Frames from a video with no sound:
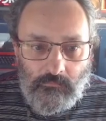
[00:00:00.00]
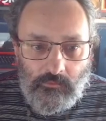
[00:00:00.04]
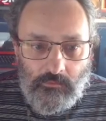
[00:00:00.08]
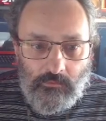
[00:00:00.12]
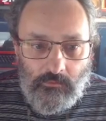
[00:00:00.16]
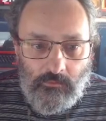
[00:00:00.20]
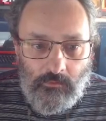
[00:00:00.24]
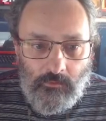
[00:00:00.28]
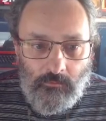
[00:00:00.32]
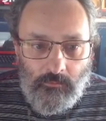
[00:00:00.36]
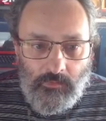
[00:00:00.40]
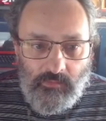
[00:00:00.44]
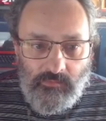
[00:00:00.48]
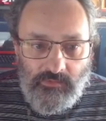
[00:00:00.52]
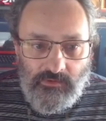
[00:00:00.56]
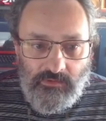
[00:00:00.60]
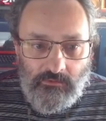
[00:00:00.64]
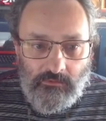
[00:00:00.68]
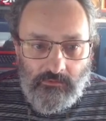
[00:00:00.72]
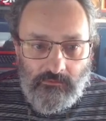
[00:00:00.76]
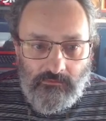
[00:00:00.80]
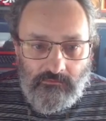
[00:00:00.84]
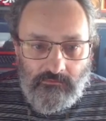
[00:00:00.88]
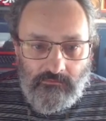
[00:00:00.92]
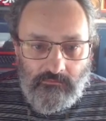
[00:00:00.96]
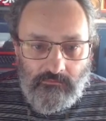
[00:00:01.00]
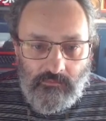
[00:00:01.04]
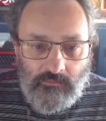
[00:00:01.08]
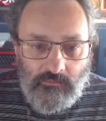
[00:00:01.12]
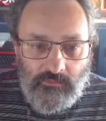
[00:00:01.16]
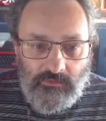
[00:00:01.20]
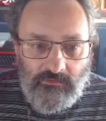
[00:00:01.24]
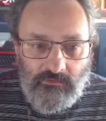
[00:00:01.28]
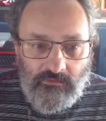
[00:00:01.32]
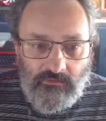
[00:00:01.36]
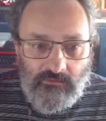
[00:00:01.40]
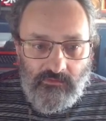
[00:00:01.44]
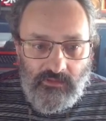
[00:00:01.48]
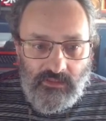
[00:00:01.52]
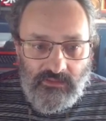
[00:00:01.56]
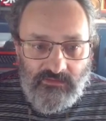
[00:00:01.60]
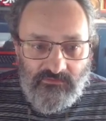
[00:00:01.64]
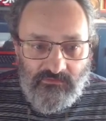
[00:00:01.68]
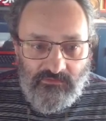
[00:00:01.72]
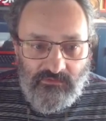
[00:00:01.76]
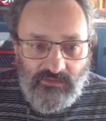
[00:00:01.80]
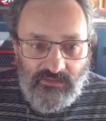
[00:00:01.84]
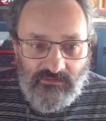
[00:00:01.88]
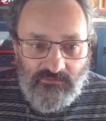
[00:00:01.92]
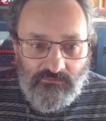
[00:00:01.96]
or maybe not. Maybe the
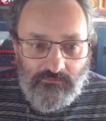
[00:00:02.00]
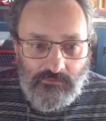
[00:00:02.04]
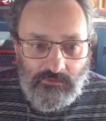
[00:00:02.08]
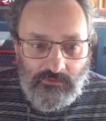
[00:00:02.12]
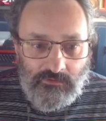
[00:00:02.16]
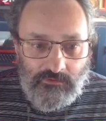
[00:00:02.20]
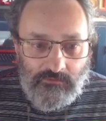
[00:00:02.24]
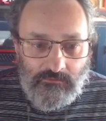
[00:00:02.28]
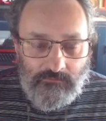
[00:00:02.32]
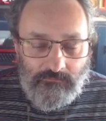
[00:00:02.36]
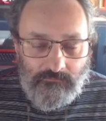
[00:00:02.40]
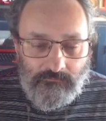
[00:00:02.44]
next one.